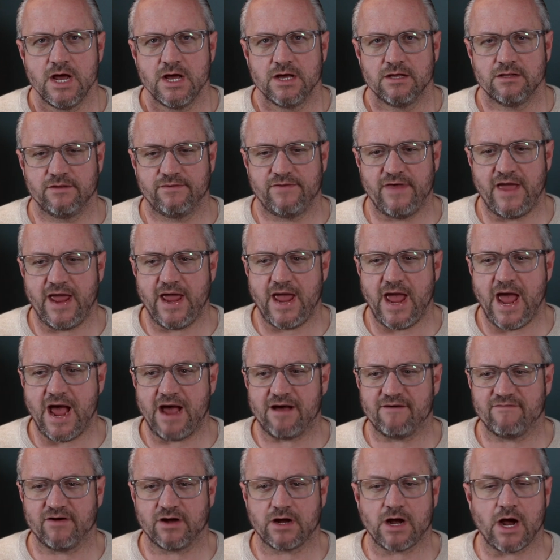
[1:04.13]
They
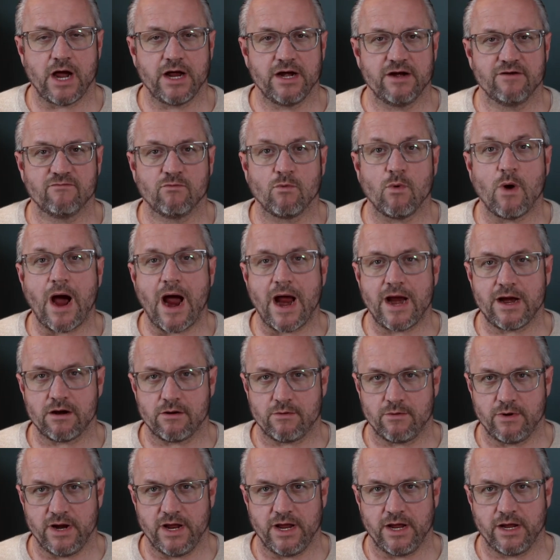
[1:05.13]
have a kind of
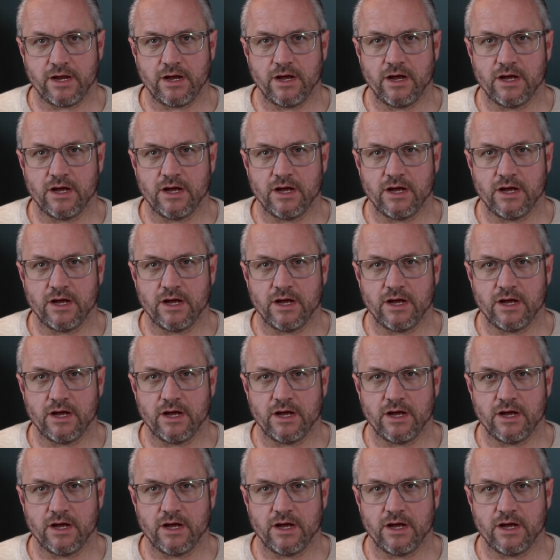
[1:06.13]
wiring,